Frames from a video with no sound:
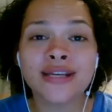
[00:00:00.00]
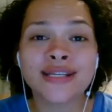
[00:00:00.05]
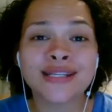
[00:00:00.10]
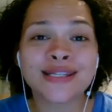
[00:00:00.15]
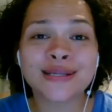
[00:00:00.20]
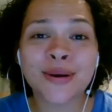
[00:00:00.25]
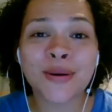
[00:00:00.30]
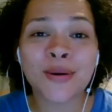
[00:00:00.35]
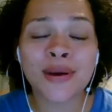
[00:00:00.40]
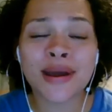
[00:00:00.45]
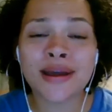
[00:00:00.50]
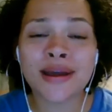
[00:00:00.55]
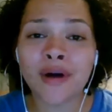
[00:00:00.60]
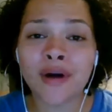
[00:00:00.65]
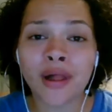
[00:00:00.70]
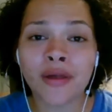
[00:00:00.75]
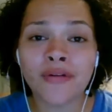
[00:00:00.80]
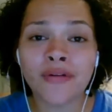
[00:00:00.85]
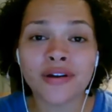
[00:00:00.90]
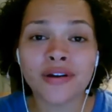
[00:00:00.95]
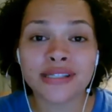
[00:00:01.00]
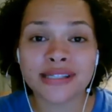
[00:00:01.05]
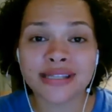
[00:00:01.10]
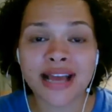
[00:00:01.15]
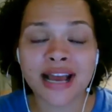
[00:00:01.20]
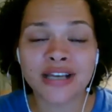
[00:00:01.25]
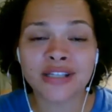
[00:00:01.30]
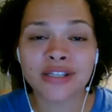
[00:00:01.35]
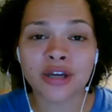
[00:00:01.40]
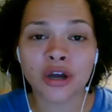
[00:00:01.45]
So if all of her
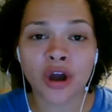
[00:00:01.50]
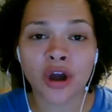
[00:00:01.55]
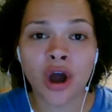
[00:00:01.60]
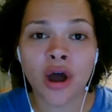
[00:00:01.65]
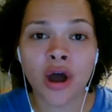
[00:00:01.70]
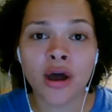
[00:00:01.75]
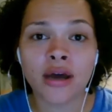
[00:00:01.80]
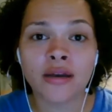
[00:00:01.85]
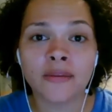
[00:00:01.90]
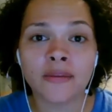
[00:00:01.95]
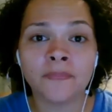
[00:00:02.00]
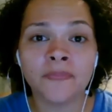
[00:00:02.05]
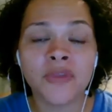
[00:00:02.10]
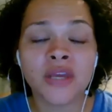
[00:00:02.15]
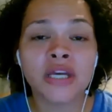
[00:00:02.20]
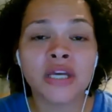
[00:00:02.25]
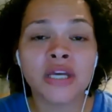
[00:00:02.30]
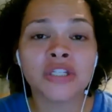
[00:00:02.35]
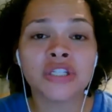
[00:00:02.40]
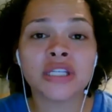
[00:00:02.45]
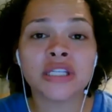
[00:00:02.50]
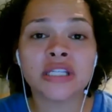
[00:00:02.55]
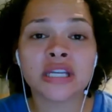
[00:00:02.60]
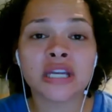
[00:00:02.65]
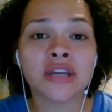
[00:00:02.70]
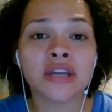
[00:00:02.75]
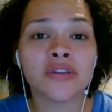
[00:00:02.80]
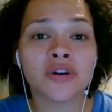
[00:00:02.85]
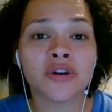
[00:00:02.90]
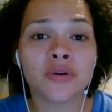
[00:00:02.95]
snacks are gone, she's
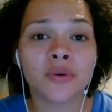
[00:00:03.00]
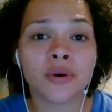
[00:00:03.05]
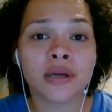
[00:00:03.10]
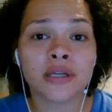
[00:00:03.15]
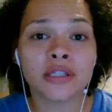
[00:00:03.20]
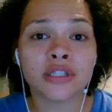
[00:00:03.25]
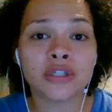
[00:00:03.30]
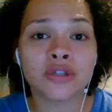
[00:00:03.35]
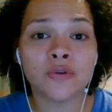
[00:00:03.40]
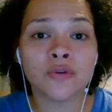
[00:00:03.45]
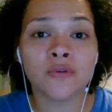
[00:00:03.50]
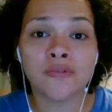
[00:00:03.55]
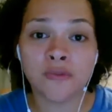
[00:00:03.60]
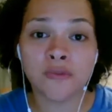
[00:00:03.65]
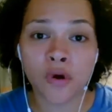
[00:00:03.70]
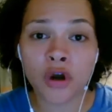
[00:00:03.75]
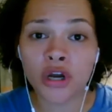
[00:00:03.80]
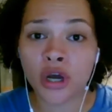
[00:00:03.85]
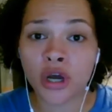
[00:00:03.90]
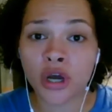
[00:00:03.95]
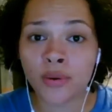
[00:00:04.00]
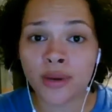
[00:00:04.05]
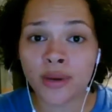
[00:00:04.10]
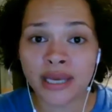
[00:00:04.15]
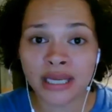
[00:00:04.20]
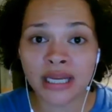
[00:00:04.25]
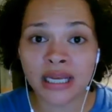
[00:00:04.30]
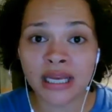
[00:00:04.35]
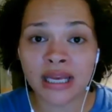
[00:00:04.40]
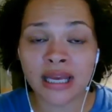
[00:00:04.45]
either going to forego
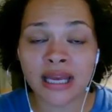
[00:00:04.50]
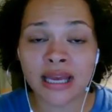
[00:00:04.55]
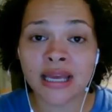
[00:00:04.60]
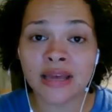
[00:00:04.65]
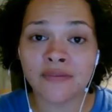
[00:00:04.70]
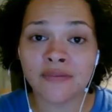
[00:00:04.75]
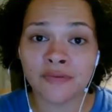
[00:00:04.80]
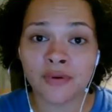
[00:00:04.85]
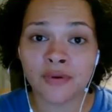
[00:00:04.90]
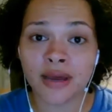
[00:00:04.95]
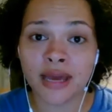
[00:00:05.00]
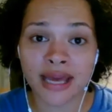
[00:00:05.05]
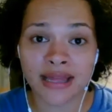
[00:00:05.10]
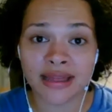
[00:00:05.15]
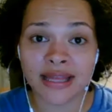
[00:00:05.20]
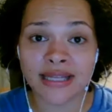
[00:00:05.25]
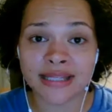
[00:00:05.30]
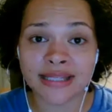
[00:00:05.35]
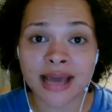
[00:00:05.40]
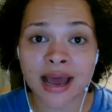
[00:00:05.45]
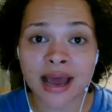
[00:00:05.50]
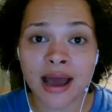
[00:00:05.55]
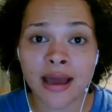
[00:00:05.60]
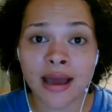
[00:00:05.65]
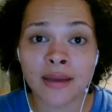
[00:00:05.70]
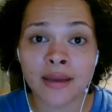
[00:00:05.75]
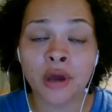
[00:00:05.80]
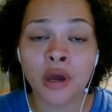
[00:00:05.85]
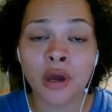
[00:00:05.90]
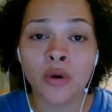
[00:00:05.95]
eating it for, at that
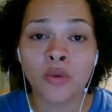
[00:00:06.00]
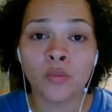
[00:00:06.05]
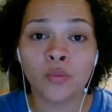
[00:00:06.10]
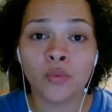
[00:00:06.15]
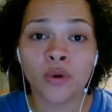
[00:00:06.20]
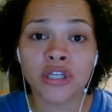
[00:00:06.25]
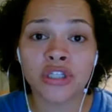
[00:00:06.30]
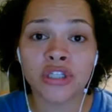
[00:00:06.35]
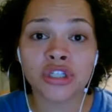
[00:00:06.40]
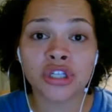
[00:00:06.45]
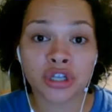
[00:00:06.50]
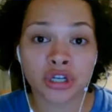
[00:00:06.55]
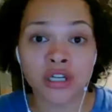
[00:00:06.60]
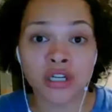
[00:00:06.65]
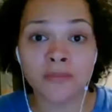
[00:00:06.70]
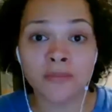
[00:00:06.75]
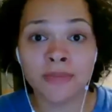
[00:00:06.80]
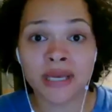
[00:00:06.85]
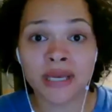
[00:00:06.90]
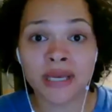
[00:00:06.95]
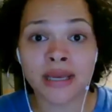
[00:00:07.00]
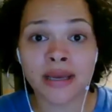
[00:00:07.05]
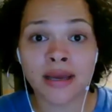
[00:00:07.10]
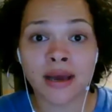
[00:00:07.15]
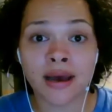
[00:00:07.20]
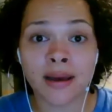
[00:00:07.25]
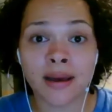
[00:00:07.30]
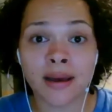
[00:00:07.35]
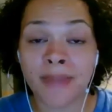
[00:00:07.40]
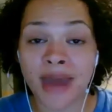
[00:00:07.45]
time which could be
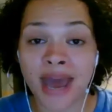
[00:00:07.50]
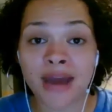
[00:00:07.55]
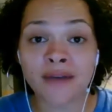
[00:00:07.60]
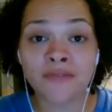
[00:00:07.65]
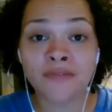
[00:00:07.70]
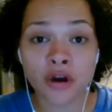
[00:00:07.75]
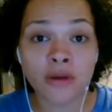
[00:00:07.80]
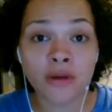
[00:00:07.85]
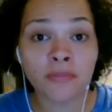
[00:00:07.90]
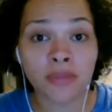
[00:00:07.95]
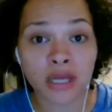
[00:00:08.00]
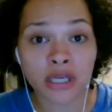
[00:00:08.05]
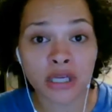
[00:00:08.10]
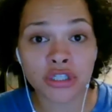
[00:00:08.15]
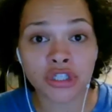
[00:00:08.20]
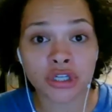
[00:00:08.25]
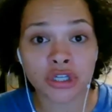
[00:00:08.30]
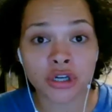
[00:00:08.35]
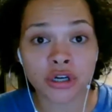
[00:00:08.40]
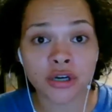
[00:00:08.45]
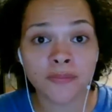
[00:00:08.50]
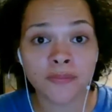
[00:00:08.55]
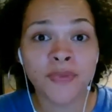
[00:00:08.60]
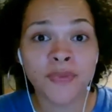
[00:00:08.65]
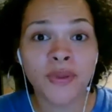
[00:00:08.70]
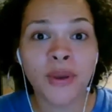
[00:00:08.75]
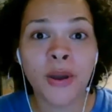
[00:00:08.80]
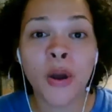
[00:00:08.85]
uh, bad for her blood sugar,